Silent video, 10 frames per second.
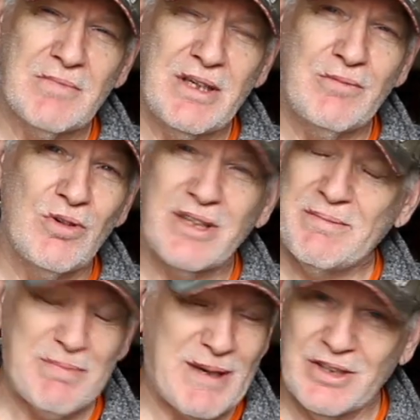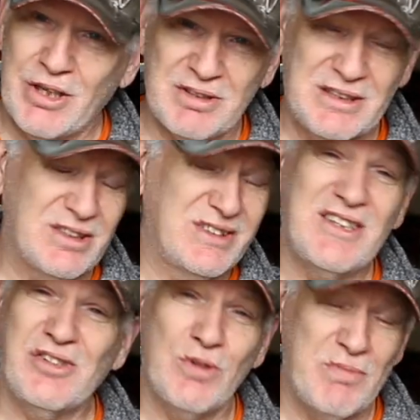It won't be powder coated because the
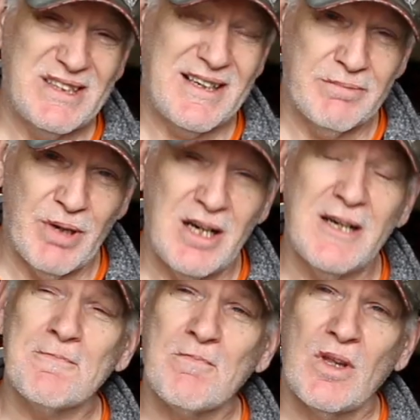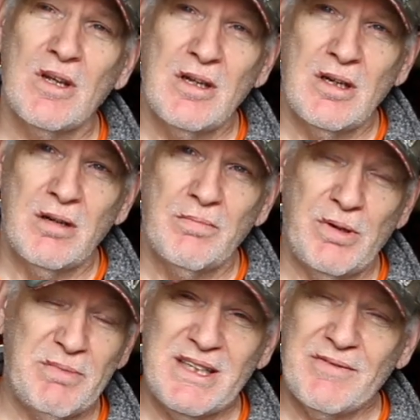engine won't be taken apart, but
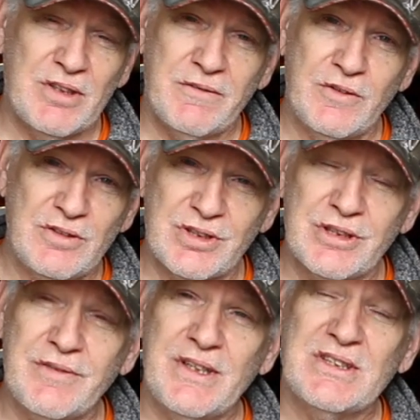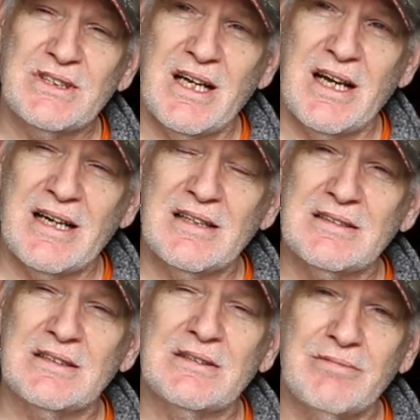it'll be given a full service
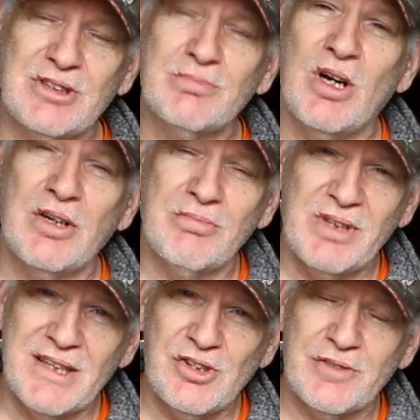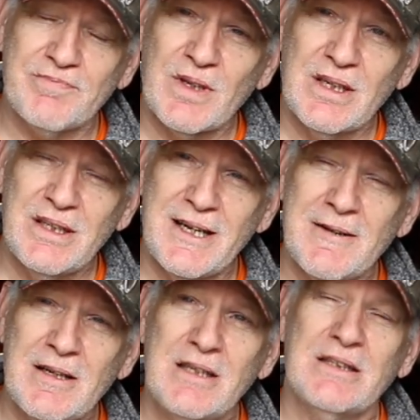and we'll smarten up the engine. Yeah,
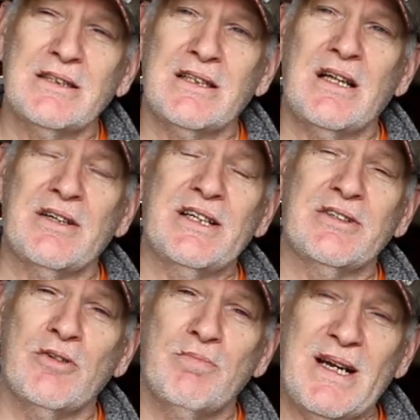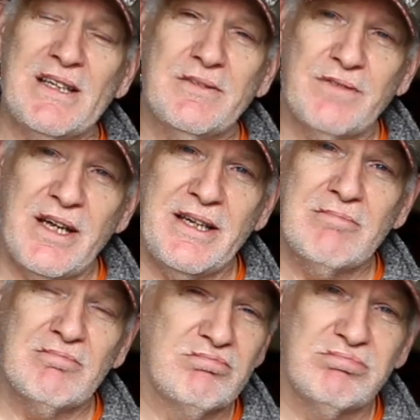and it can go back in the
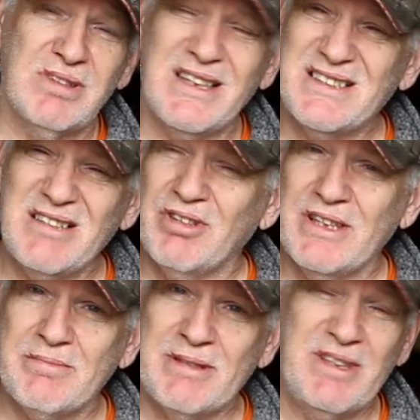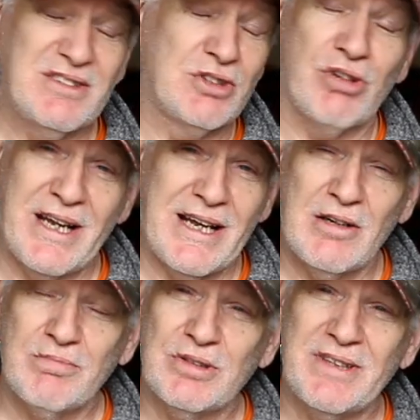frame, and that's it really. I mean, we need to try it
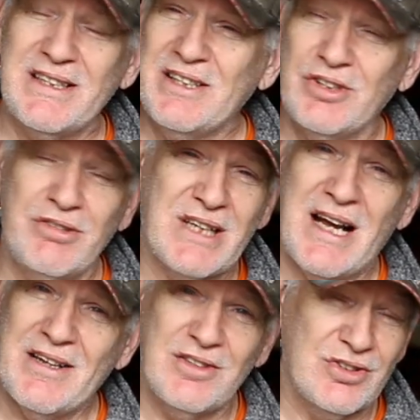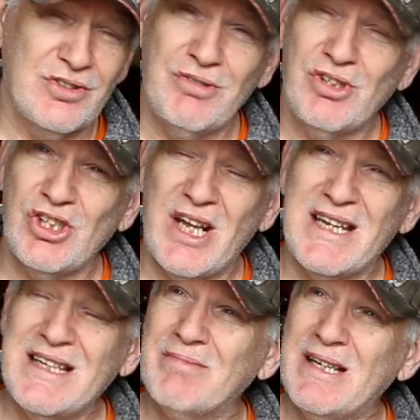out, but it needs new tyres, new
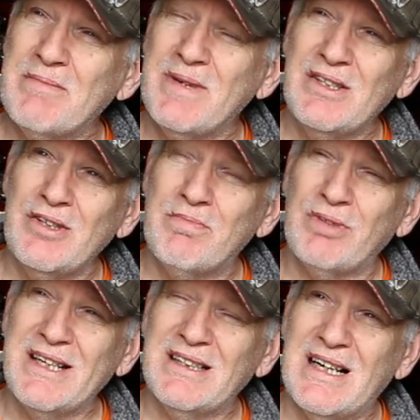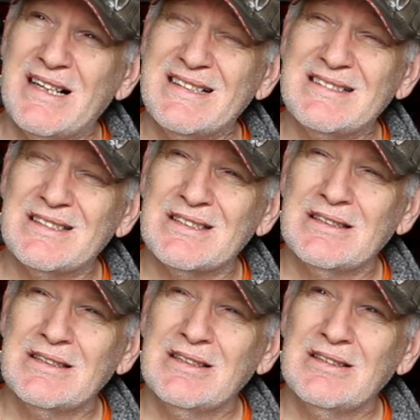chain, maybe new brake lines.
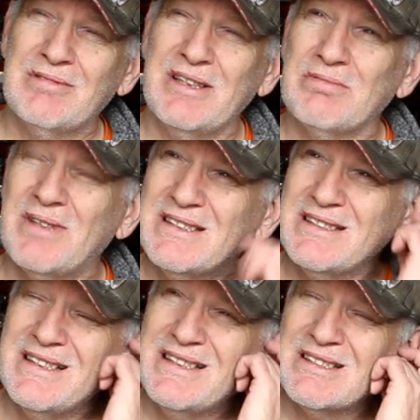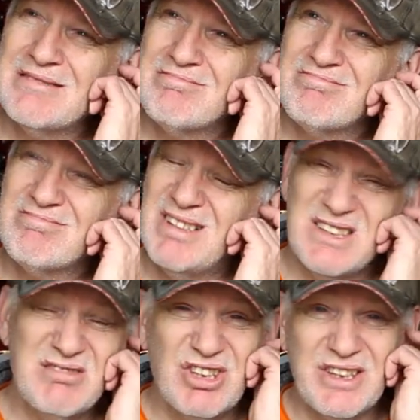What else might it need? That's
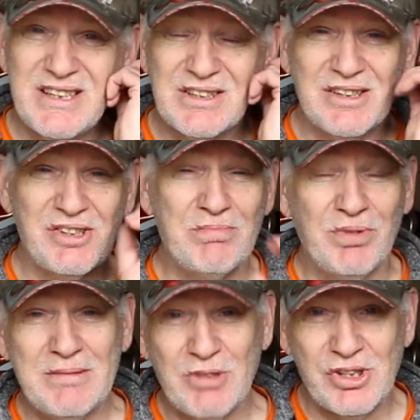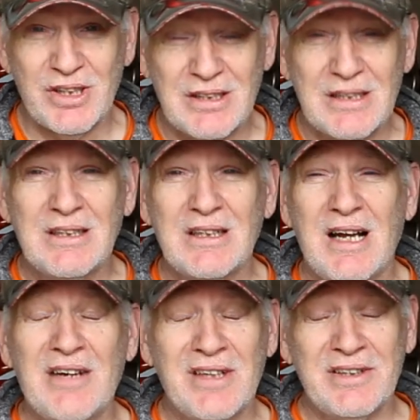it really. It's actually pretty much a
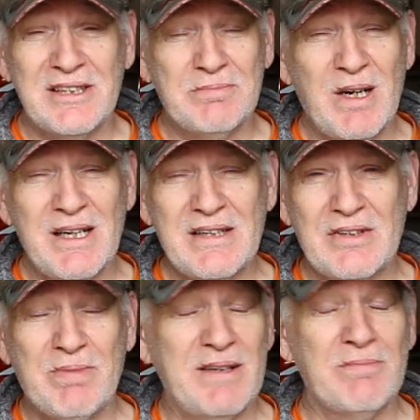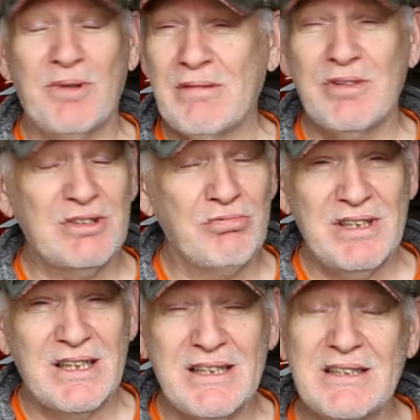nice bike. The bodywork's
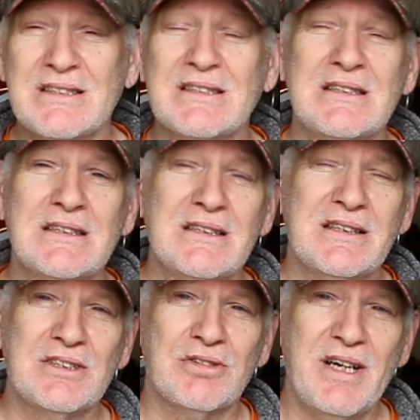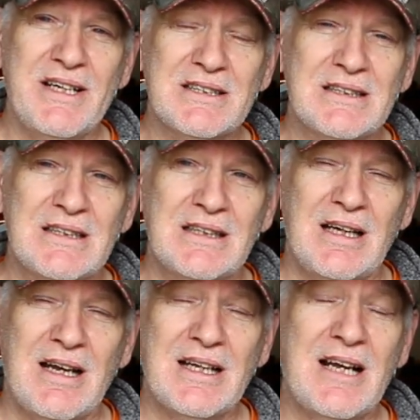really nice, and that's great.
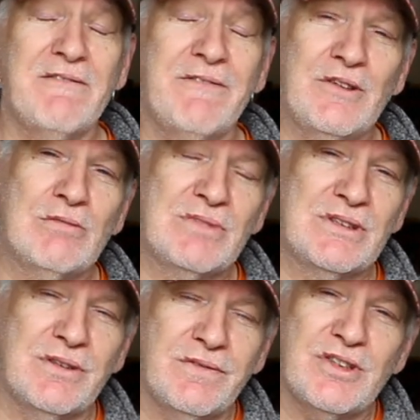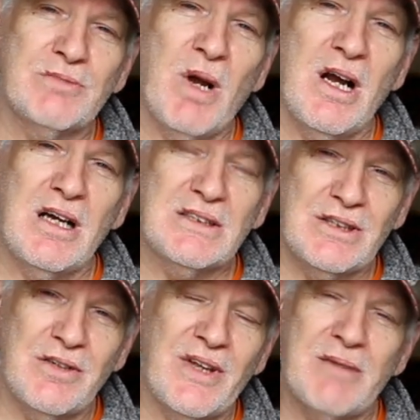And I have filmed the first part
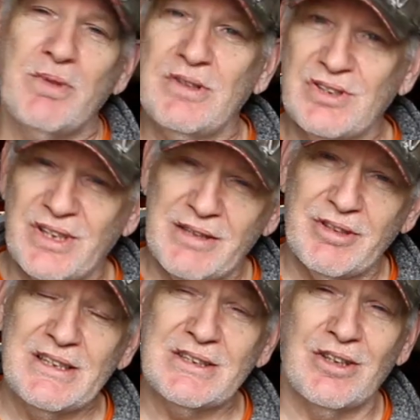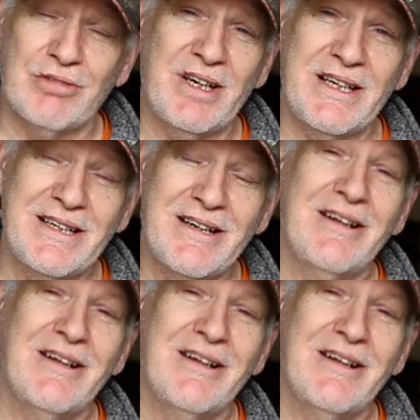of that build series already,